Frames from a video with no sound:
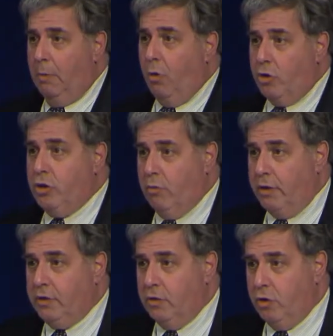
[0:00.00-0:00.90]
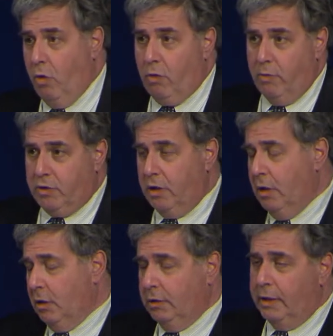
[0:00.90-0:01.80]
abortion rights in New York, which
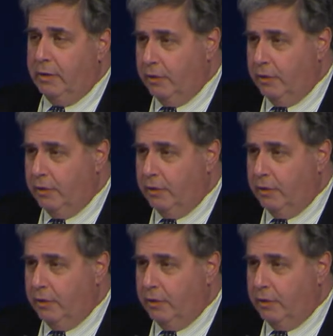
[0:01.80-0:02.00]
led